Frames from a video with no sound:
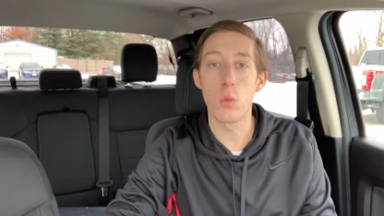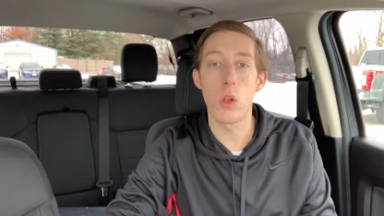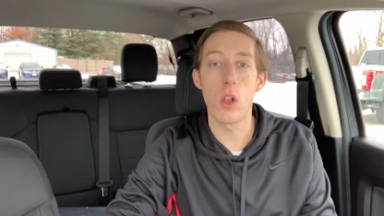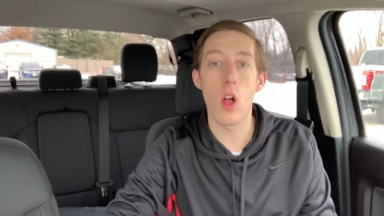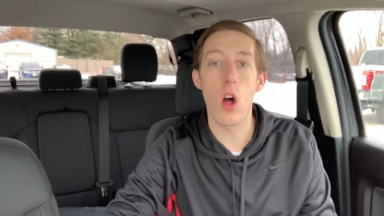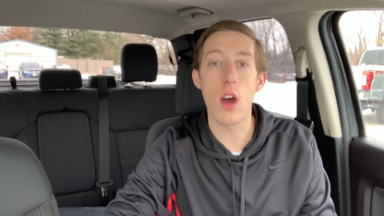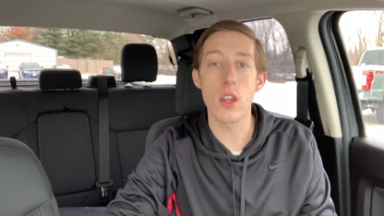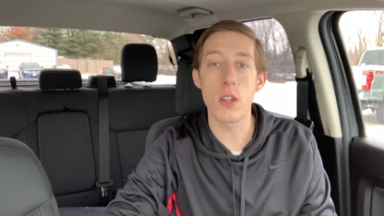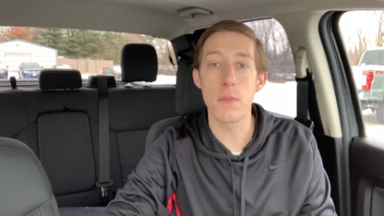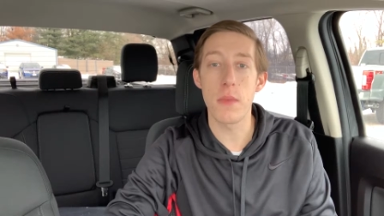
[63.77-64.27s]
will
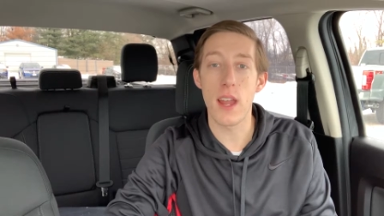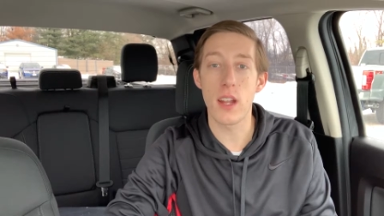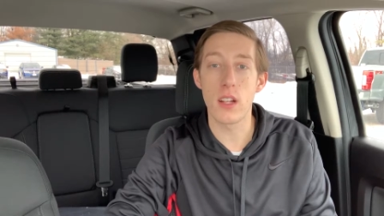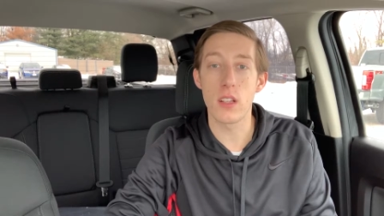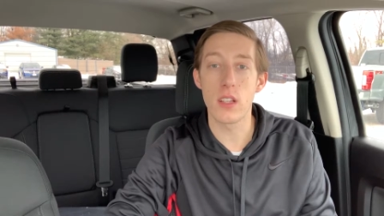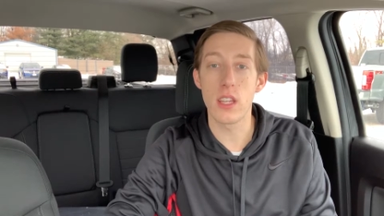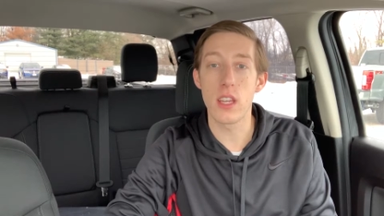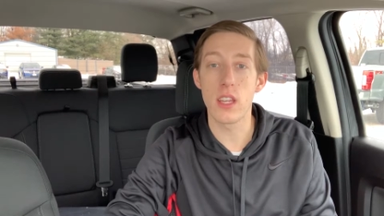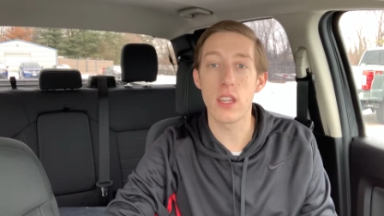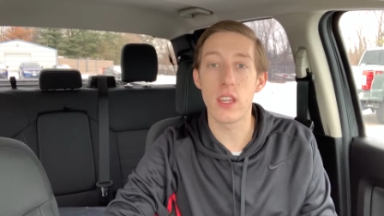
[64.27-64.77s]

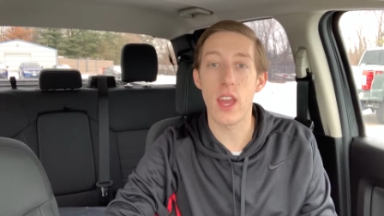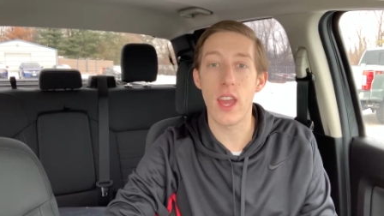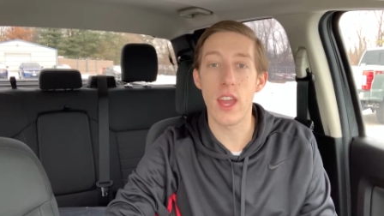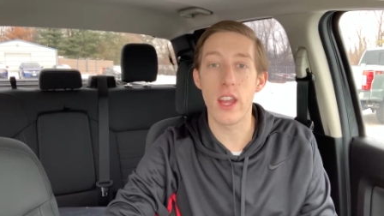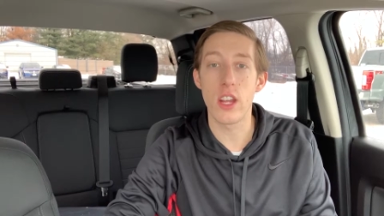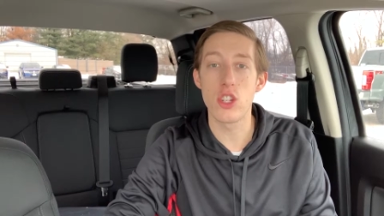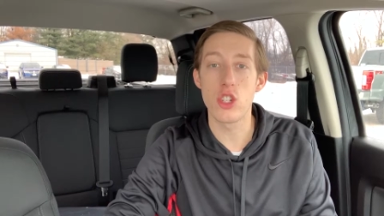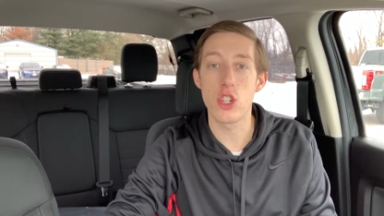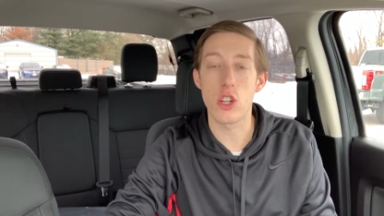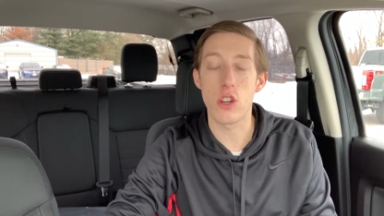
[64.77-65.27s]
automatically
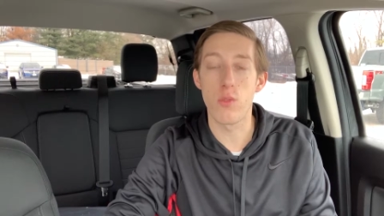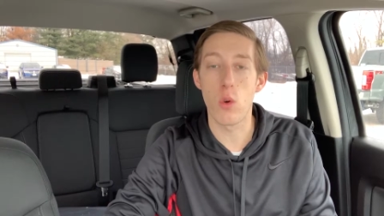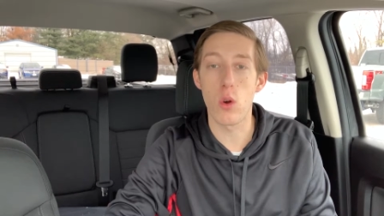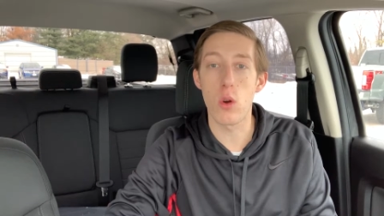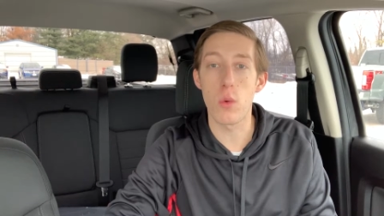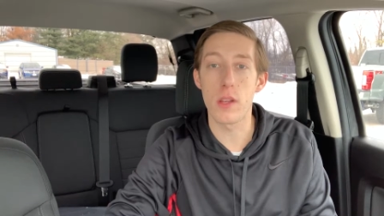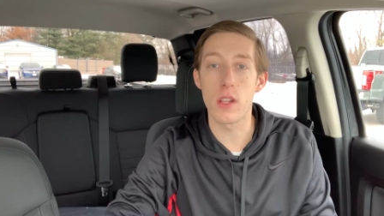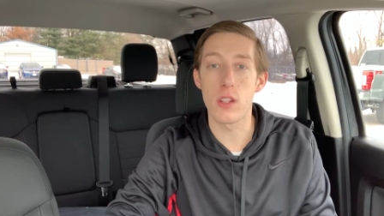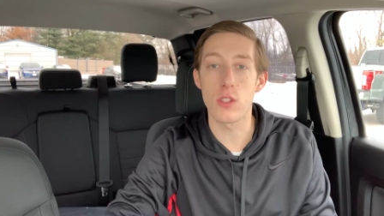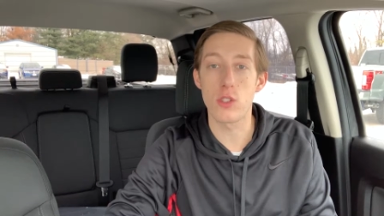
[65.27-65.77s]
engage your
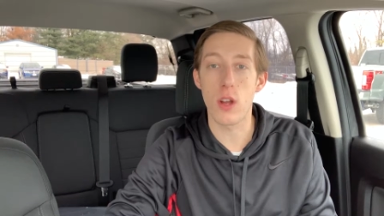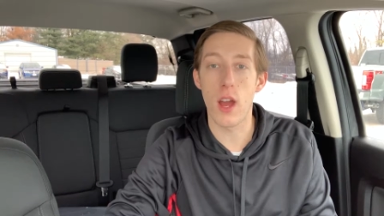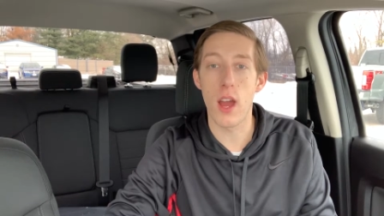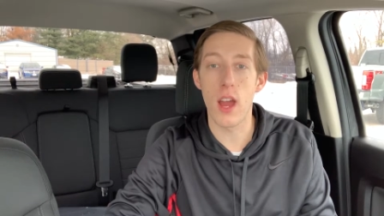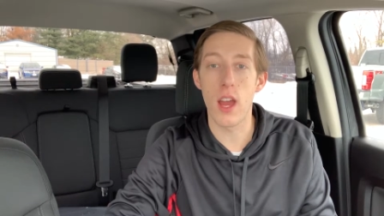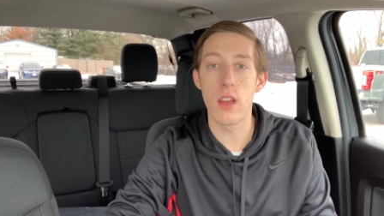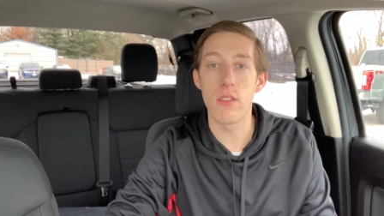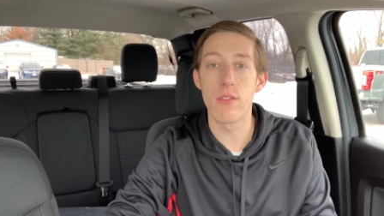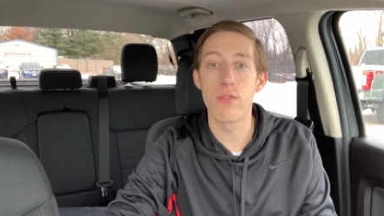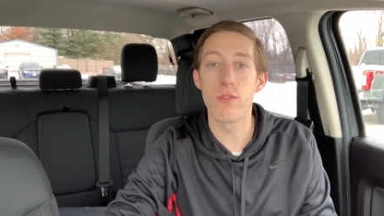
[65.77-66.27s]
4-wheel
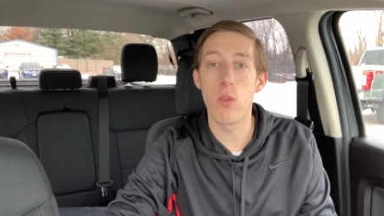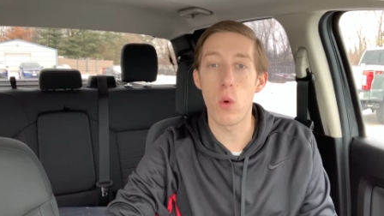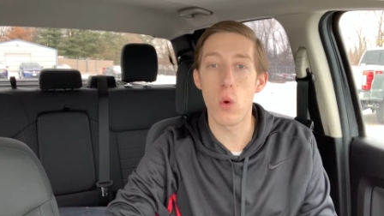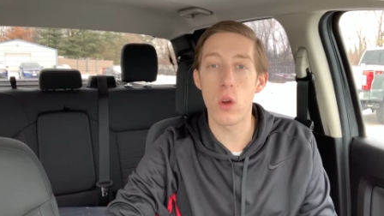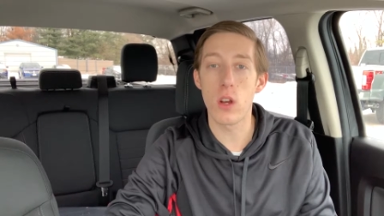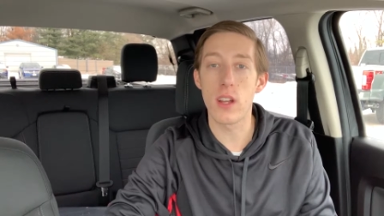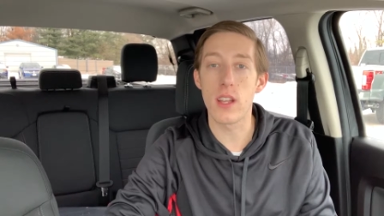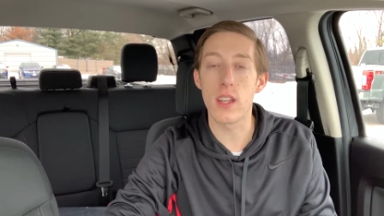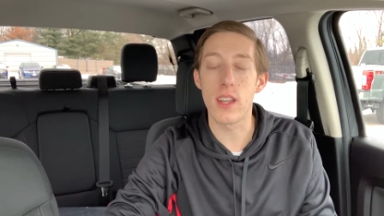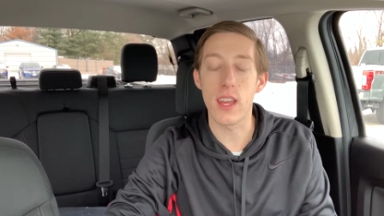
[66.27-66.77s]
drive
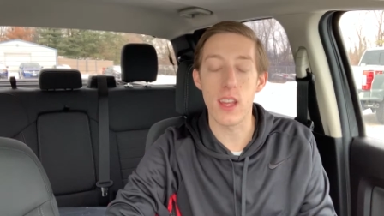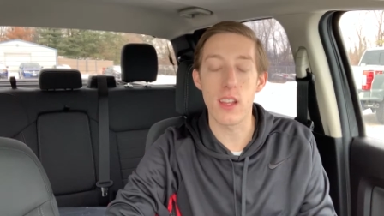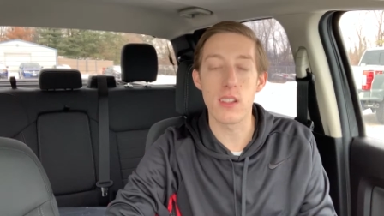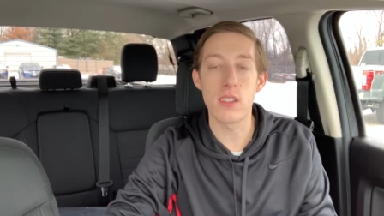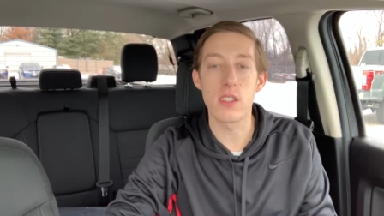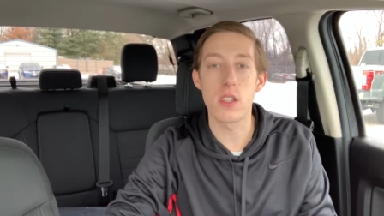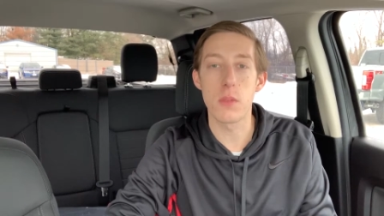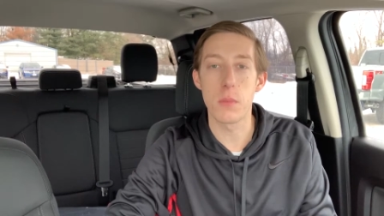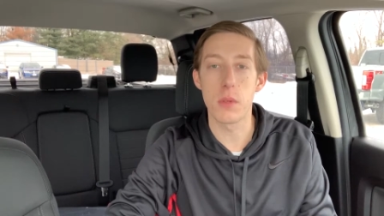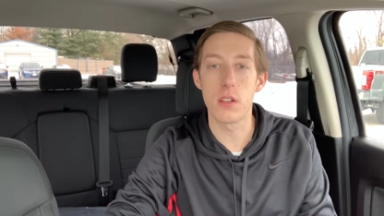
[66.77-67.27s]
for
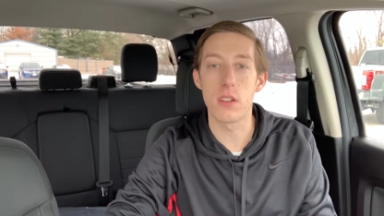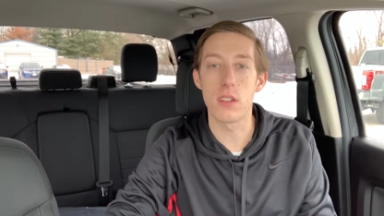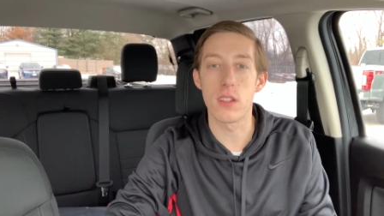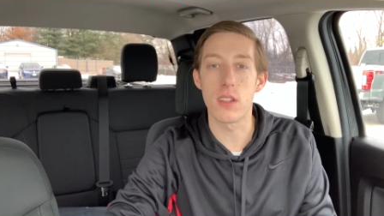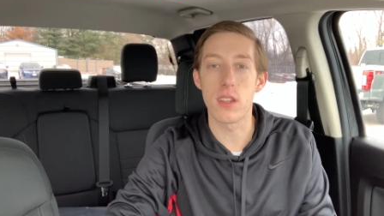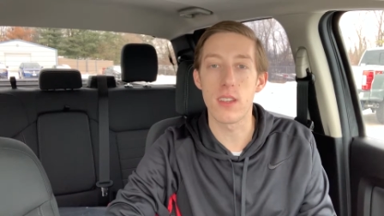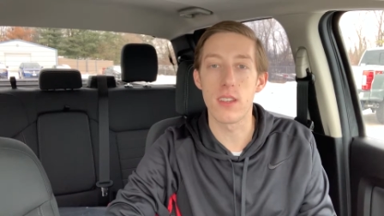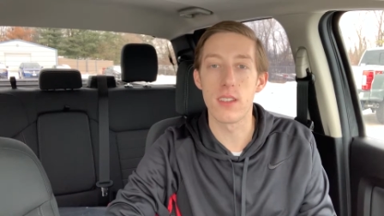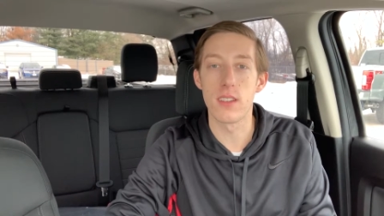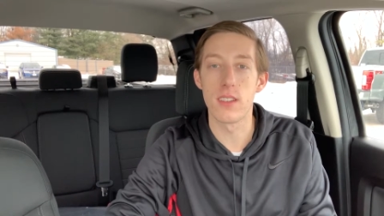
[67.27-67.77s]
enhanced
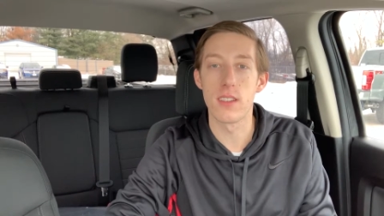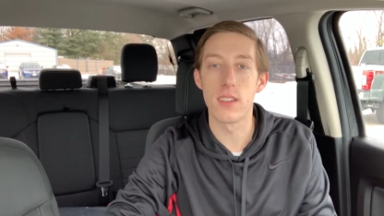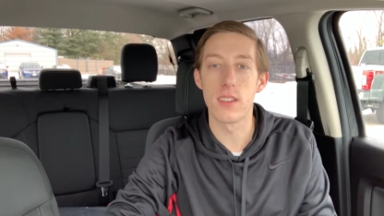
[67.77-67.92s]
stability.